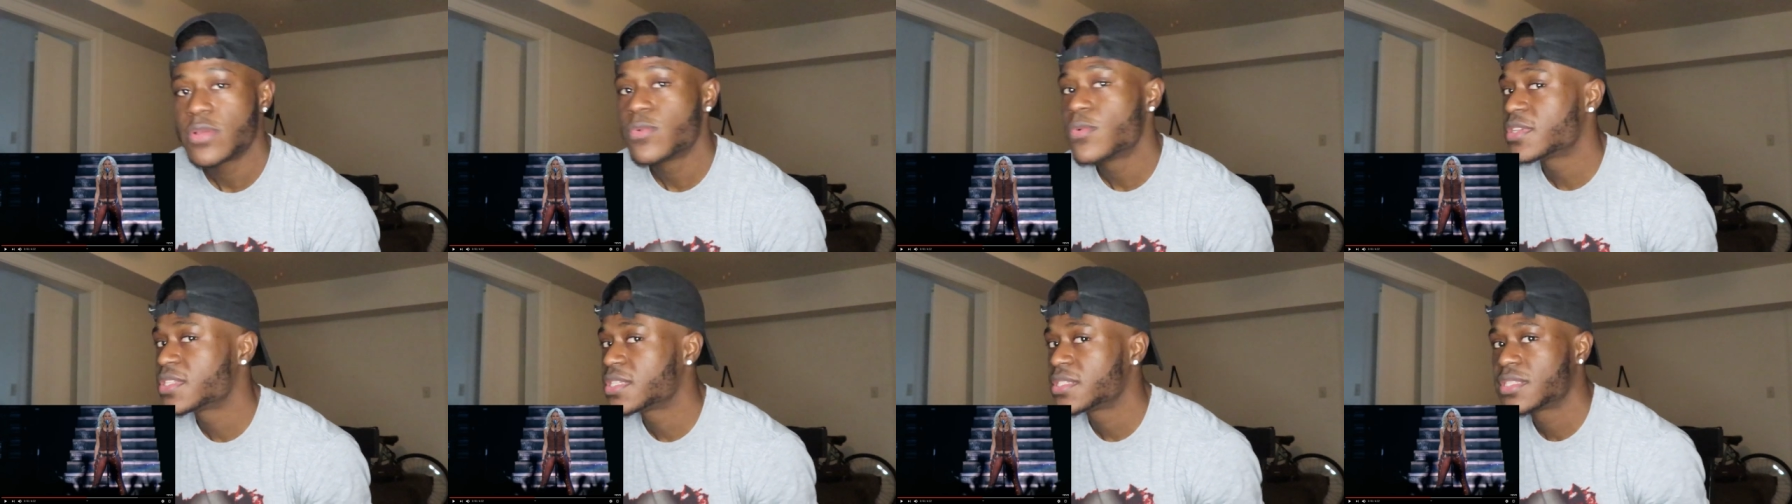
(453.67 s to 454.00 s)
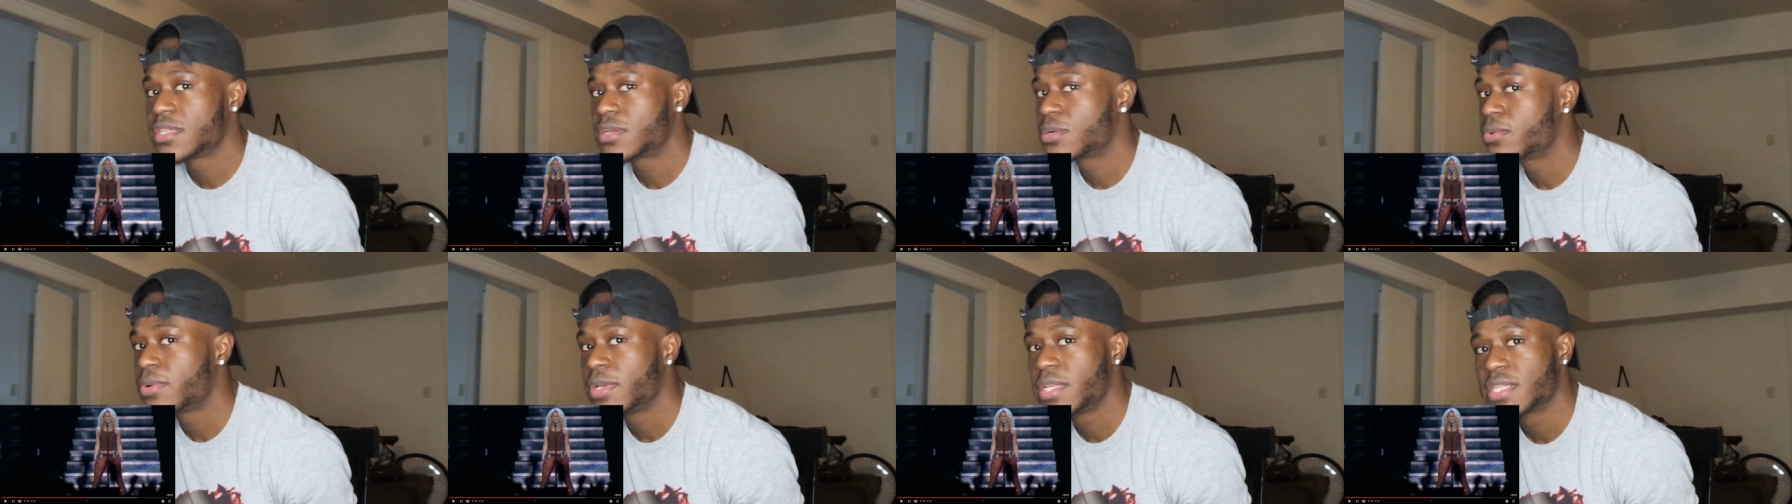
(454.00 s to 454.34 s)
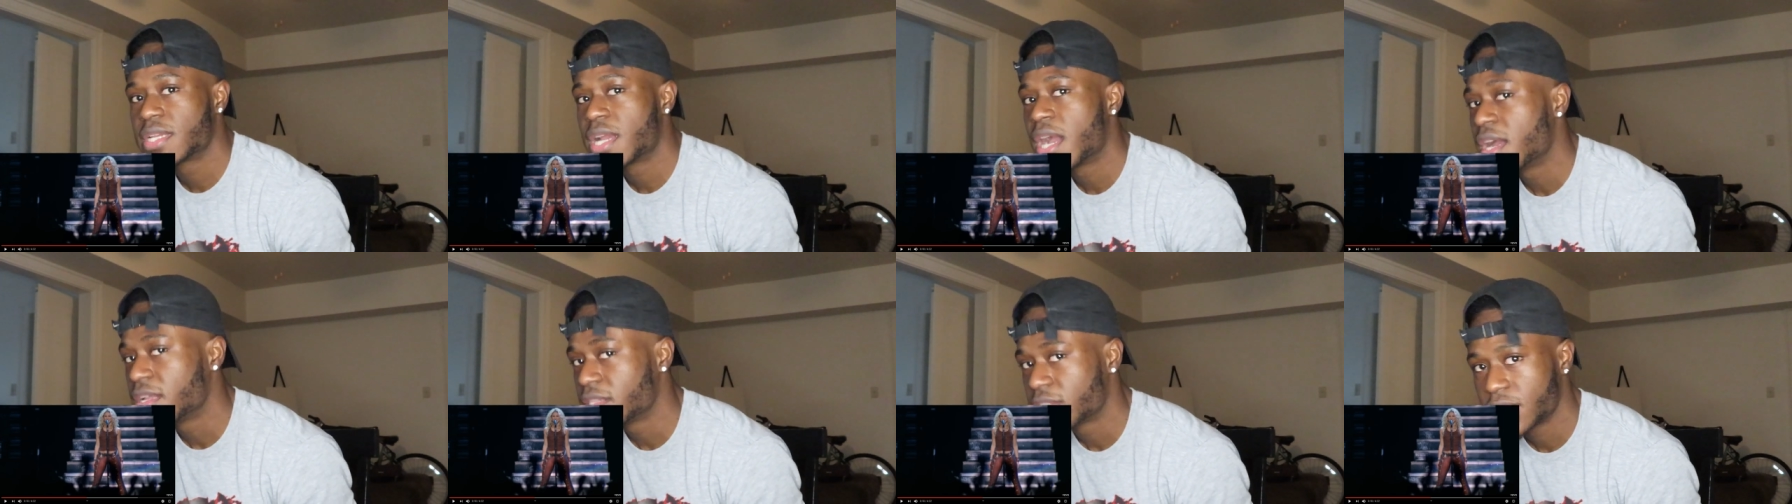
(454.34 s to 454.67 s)
It wasn't the
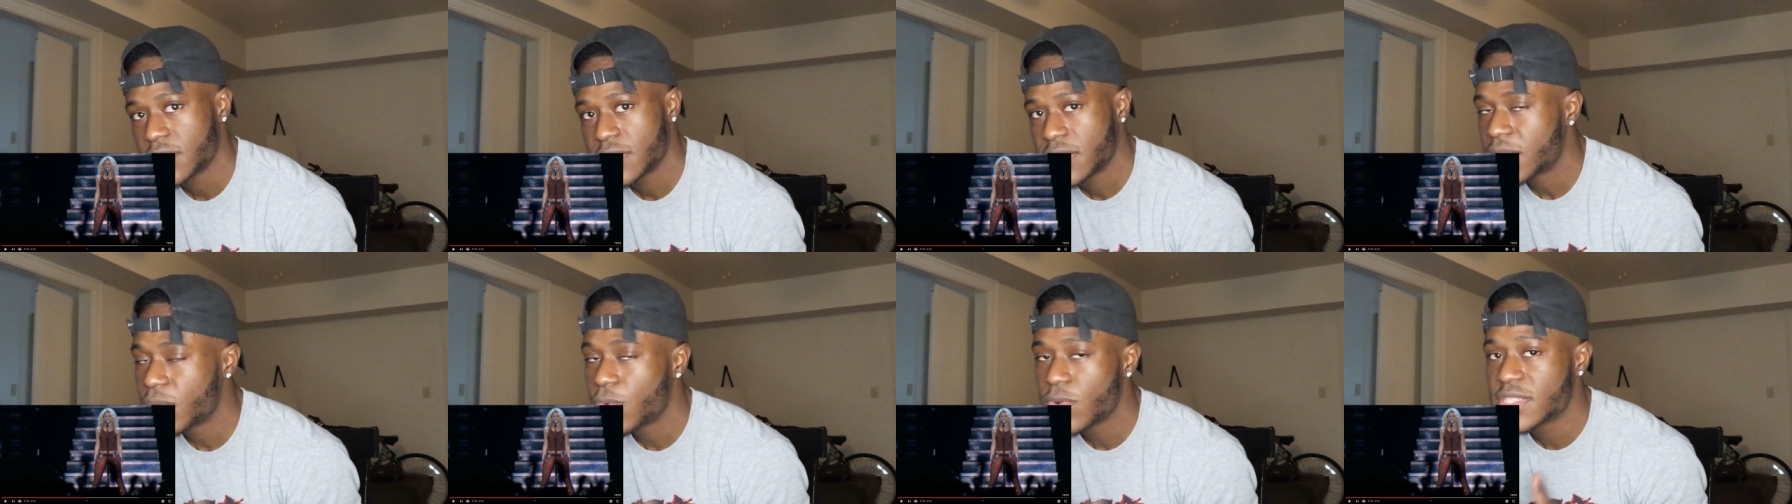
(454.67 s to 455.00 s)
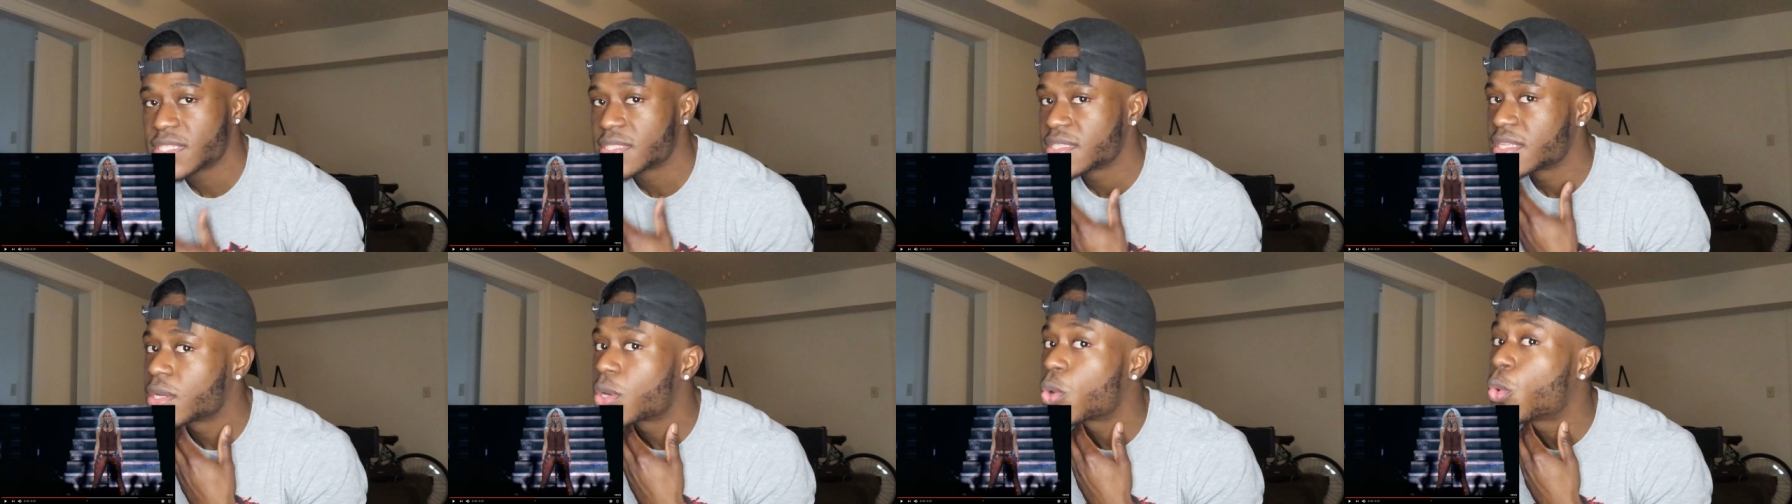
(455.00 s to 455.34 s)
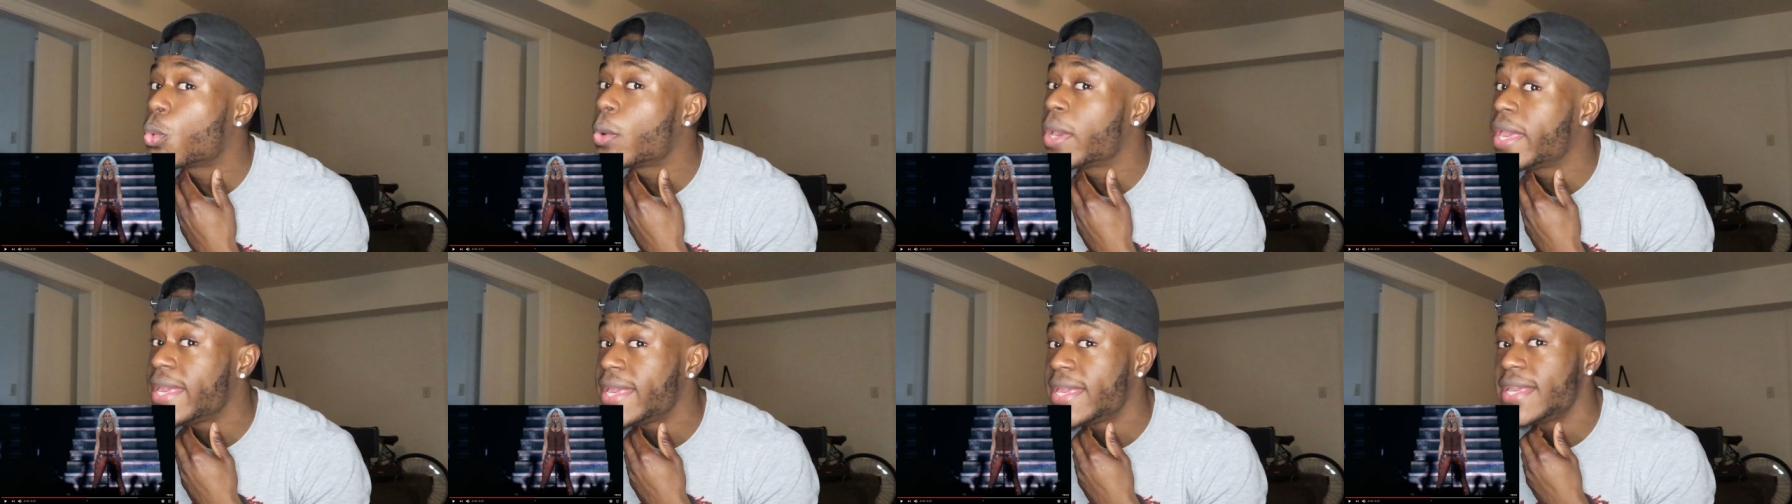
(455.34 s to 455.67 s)
Queen concert. It wasn't the
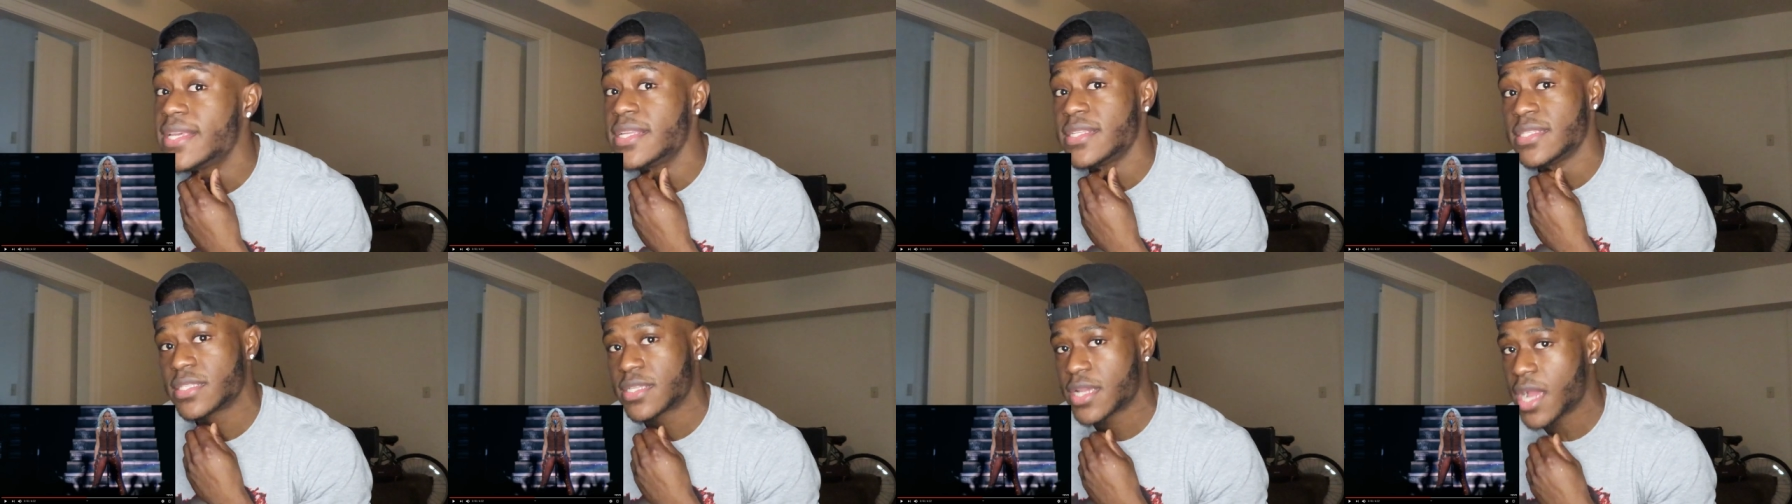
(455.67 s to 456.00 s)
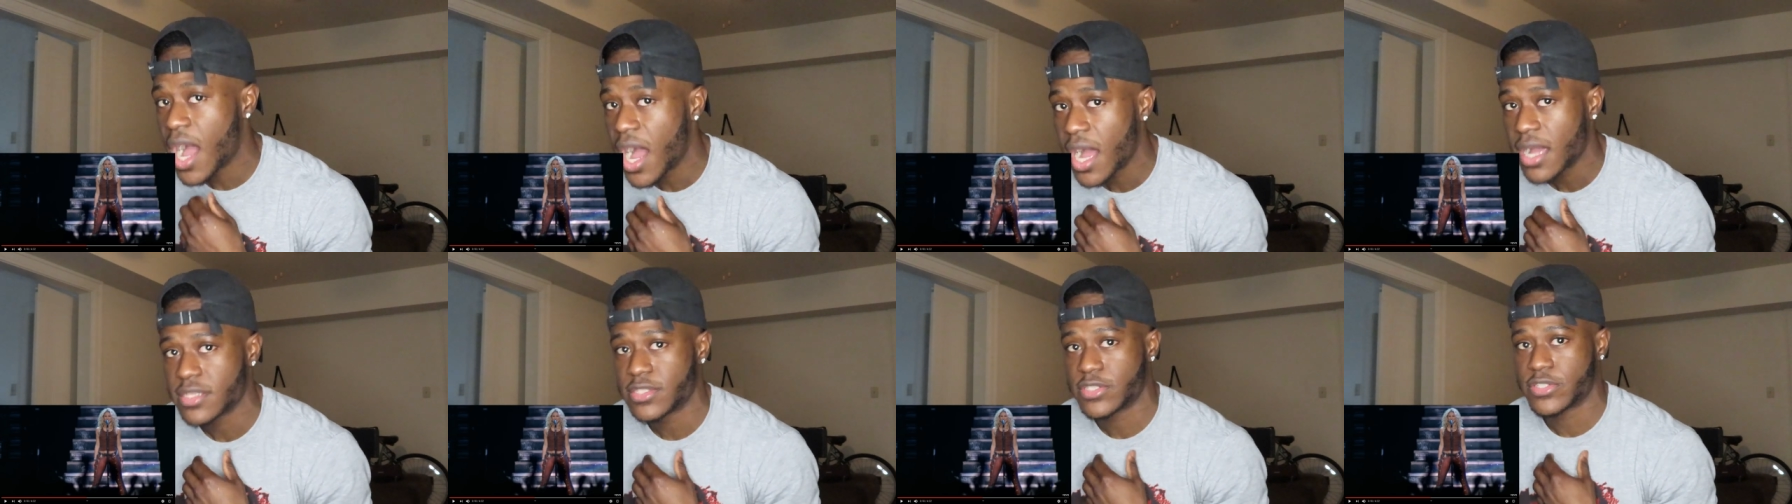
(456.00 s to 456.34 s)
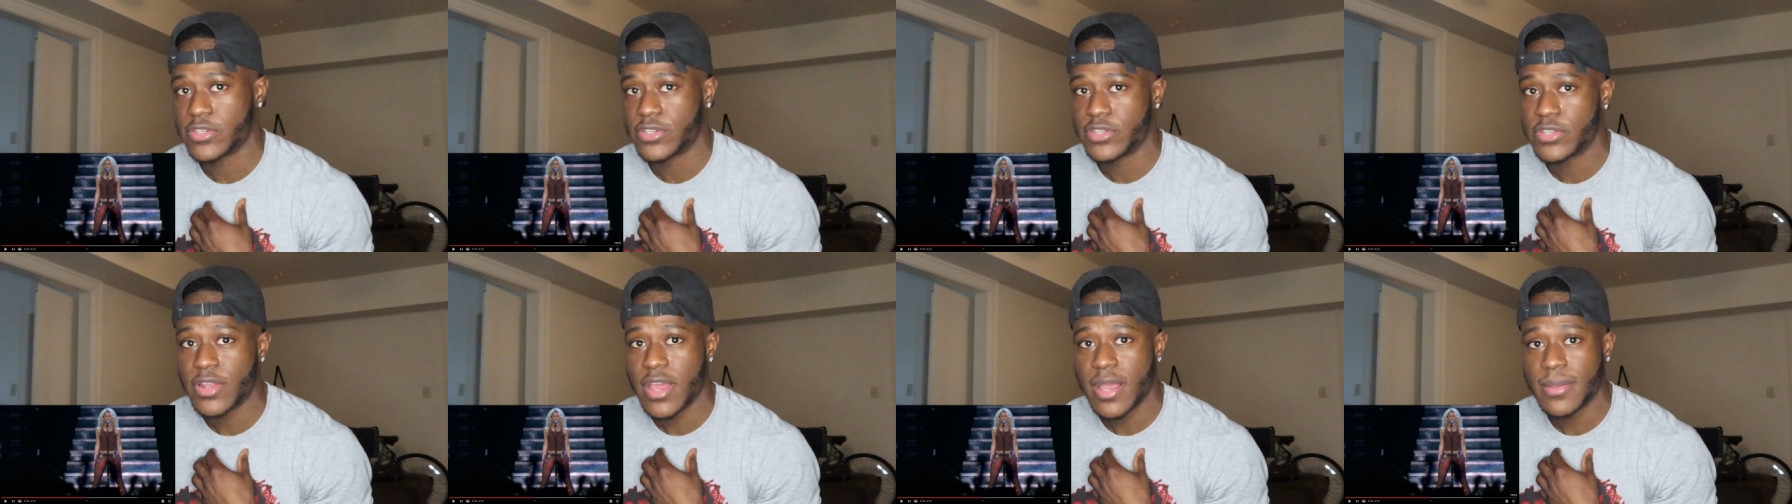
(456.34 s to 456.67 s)
Queen
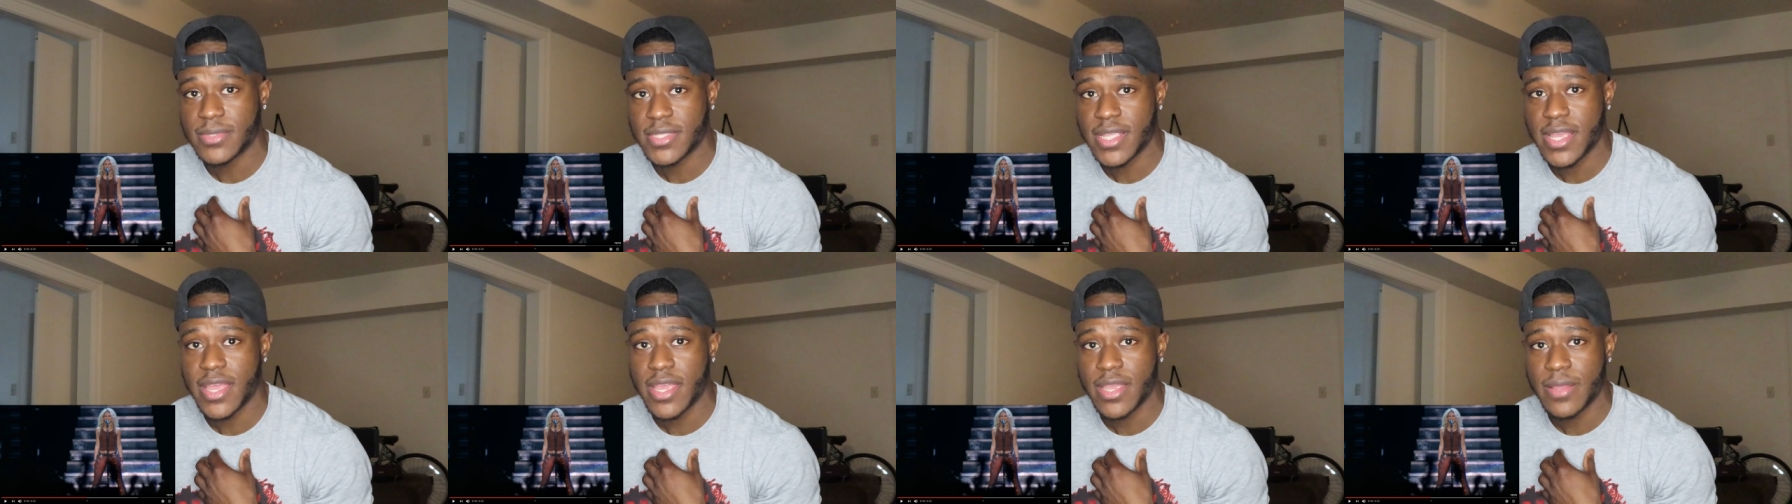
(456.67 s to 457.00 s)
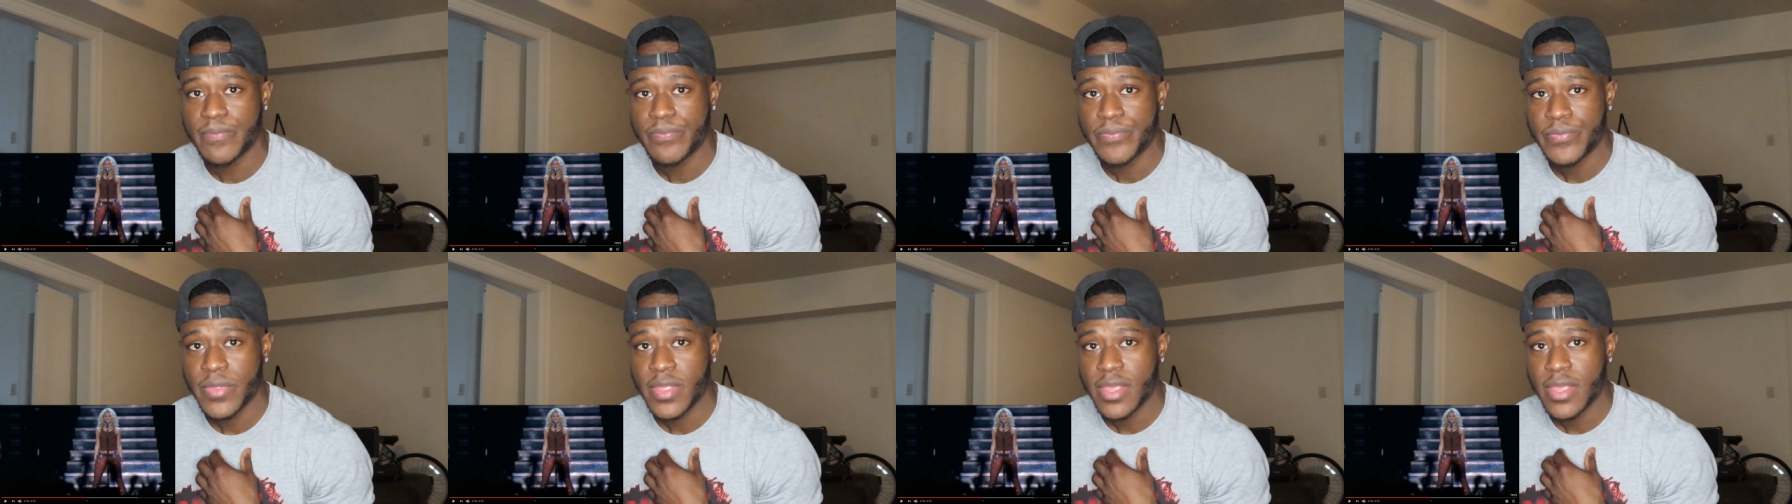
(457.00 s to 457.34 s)
concert. You know what I'm saying?